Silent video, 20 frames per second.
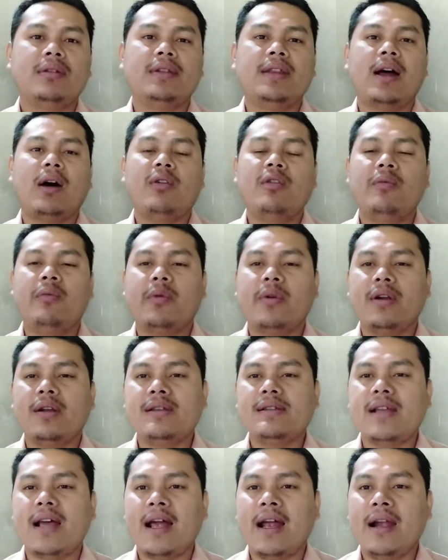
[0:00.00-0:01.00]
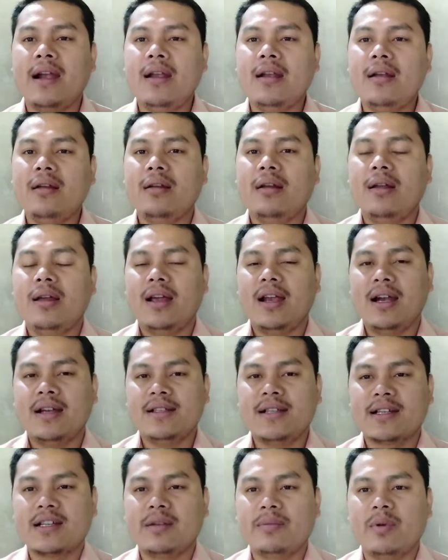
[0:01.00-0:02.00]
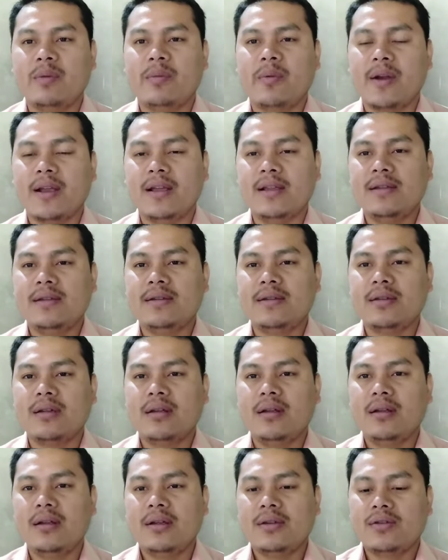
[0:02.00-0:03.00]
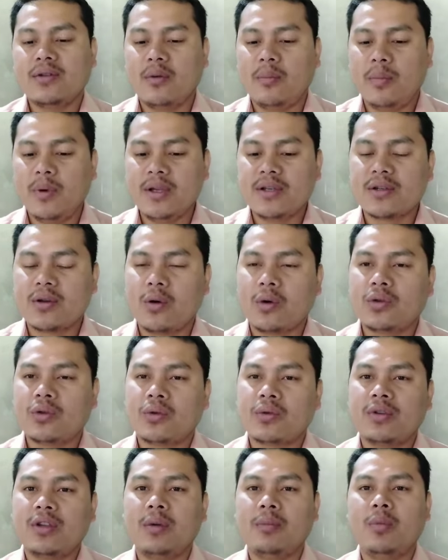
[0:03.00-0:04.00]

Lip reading: noun phrase and adjectival phrase. So please go through